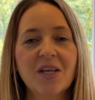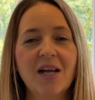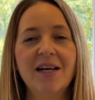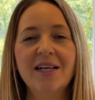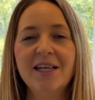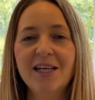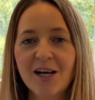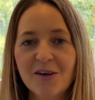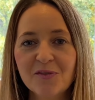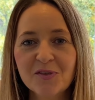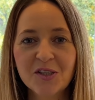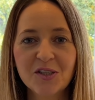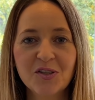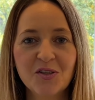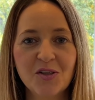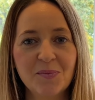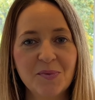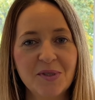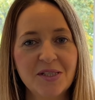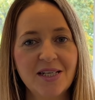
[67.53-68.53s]
I love
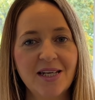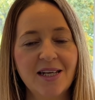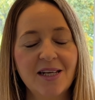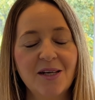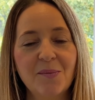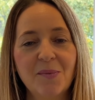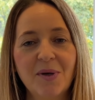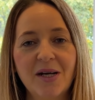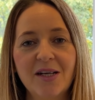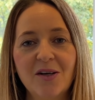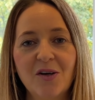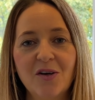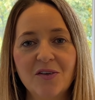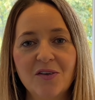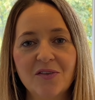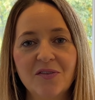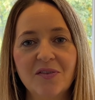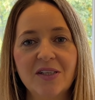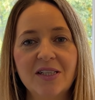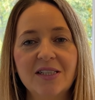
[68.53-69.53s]
contributing my
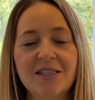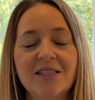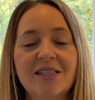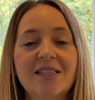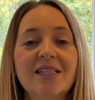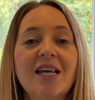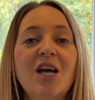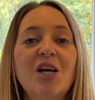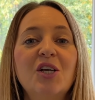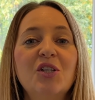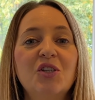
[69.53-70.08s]
offers